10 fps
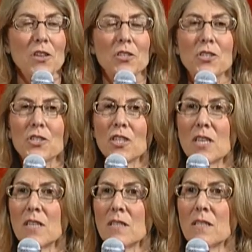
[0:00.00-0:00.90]

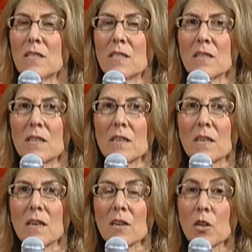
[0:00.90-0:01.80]
She's
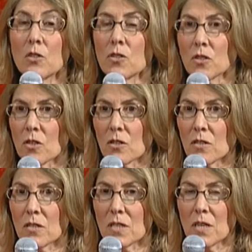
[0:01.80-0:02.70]

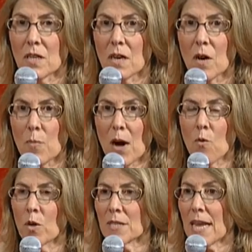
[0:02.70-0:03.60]
concerned about
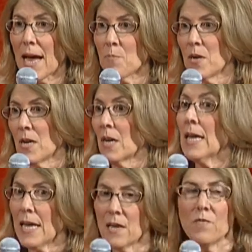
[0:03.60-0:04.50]
what's
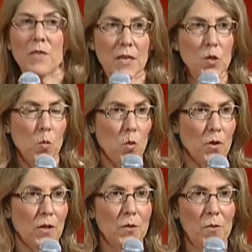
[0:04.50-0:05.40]
happening in this
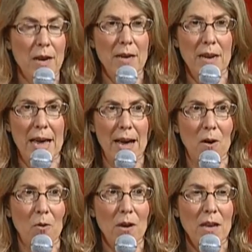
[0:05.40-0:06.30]
world right
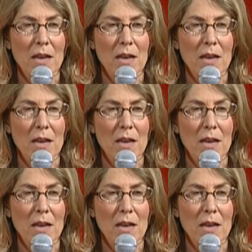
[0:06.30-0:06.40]
now.